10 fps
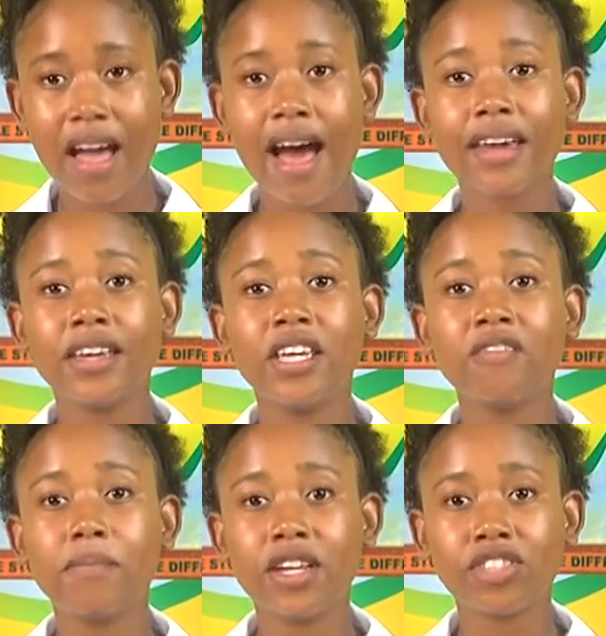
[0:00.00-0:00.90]
I can
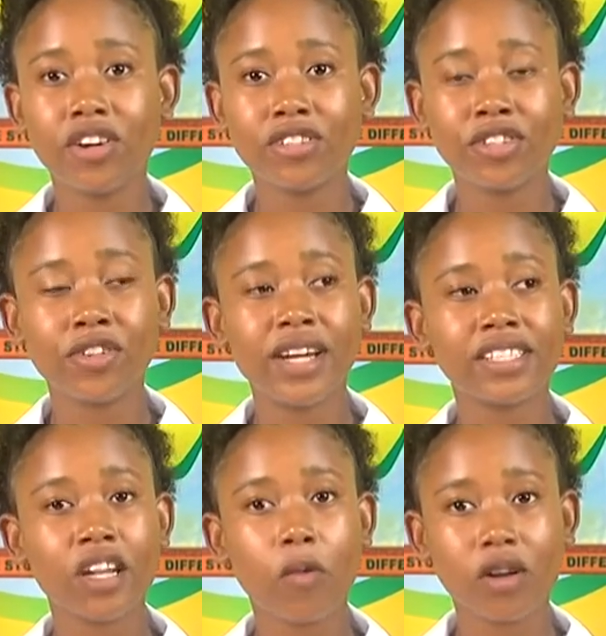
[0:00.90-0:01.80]
give mention to
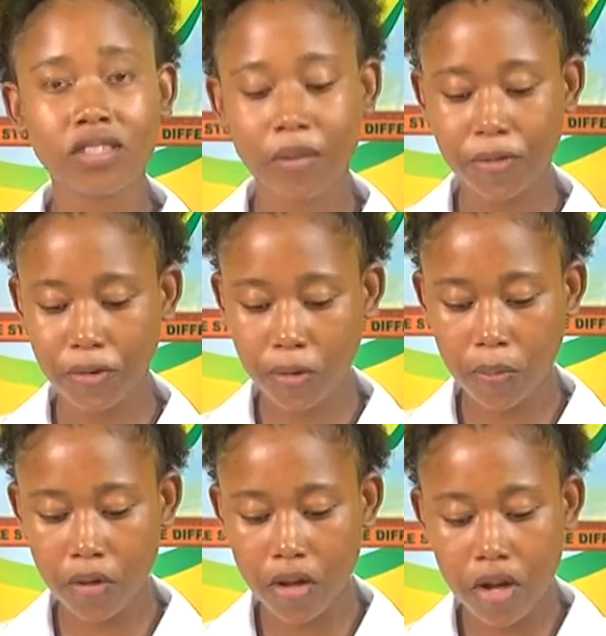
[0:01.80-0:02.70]
creating a WhatsApp
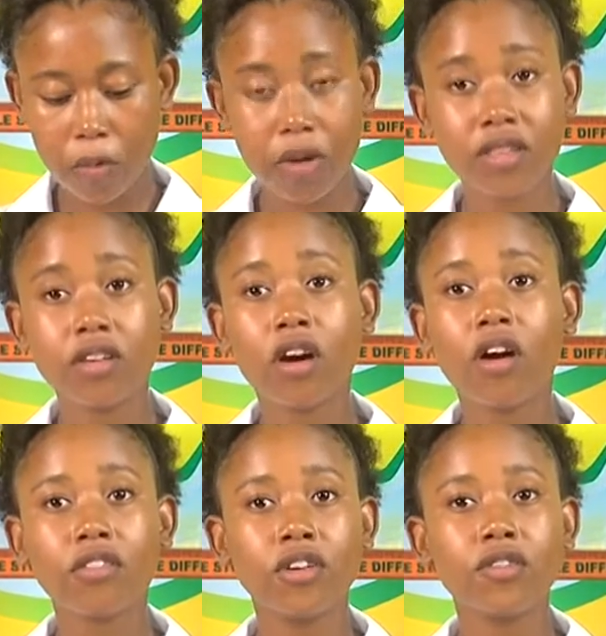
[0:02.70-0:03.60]
group with the
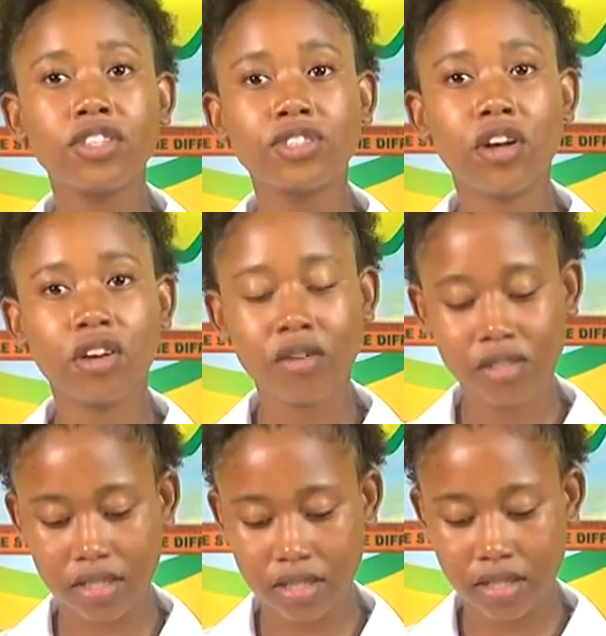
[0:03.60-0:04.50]
other regional
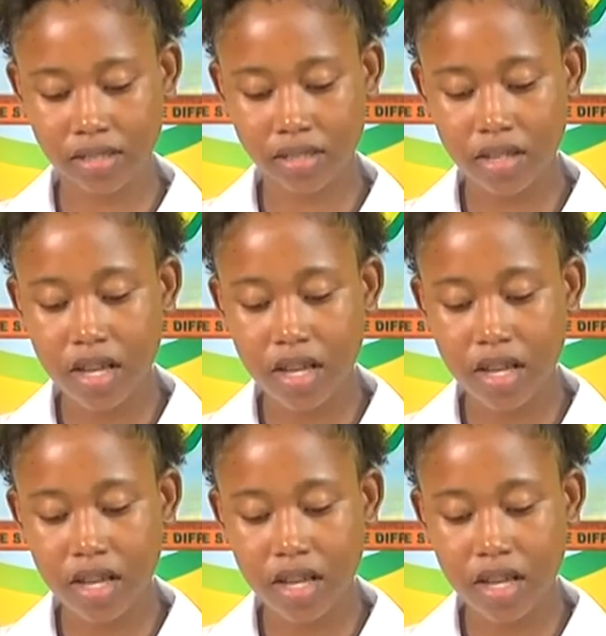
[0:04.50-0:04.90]
councillors.